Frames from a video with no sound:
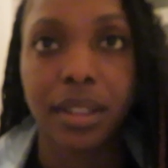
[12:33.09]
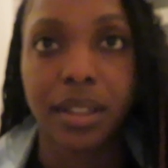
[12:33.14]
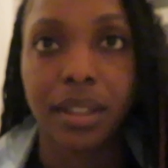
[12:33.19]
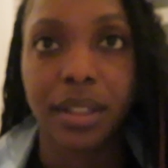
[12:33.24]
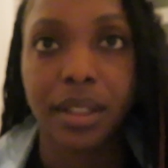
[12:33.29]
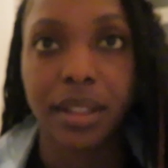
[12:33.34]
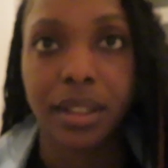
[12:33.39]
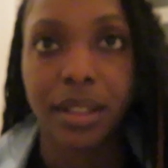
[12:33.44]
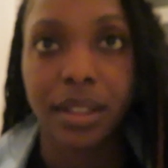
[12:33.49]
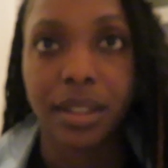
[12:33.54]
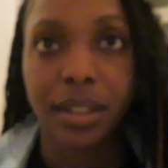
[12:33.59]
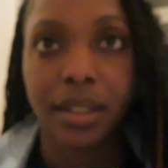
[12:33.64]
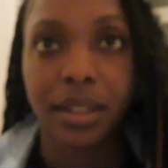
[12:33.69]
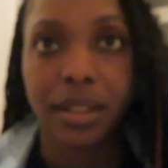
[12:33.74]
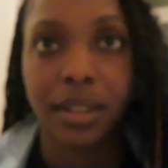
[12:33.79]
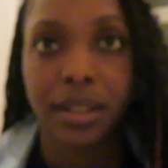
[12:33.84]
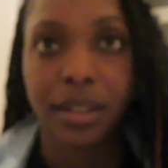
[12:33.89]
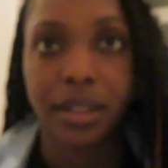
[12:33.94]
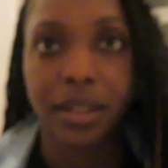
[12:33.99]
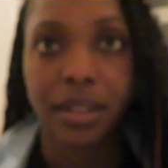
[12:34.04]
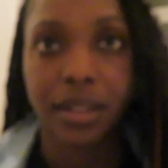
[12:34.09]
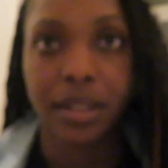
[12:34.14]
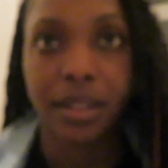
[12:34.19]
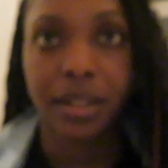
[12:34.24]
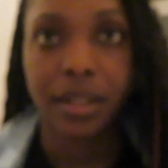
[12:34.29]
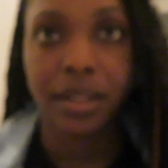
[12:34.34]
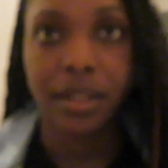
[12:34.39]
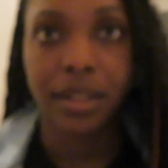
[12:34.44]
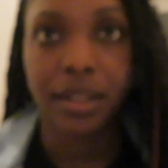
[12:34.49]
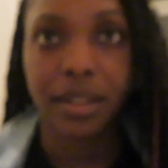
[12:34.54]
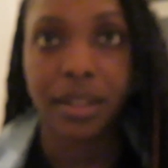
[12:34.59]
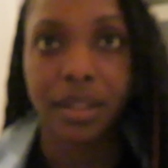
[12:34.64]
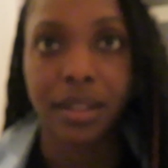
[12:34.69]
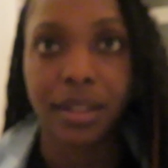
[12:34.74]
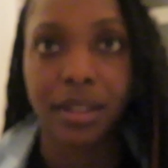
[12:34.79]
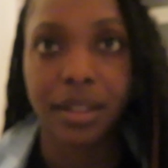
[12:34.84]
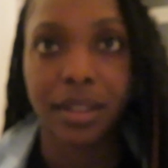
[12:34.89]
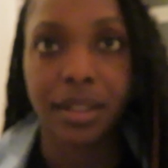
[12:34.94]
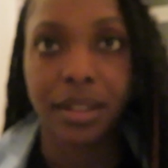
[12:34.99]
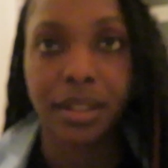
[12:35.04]

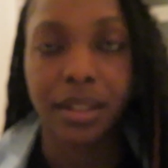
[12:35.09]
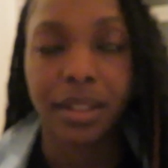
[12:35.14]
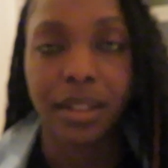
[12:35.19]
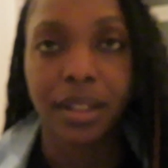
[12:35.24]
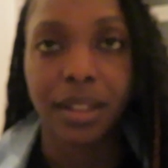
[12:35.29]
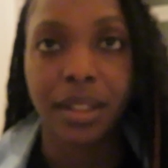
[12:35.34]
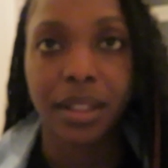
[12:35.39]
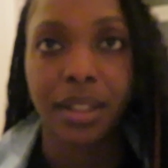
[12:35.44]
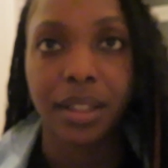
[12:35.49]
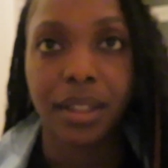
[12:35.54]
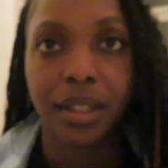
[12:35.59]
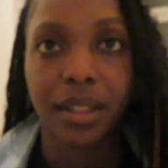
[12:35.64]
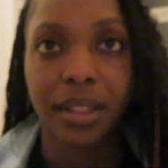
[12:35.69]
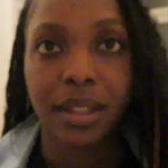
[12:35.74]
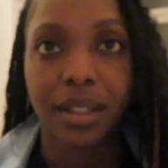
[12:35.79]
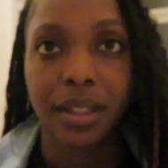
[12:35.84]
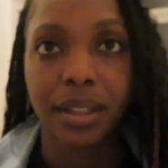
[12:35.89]
[no speech]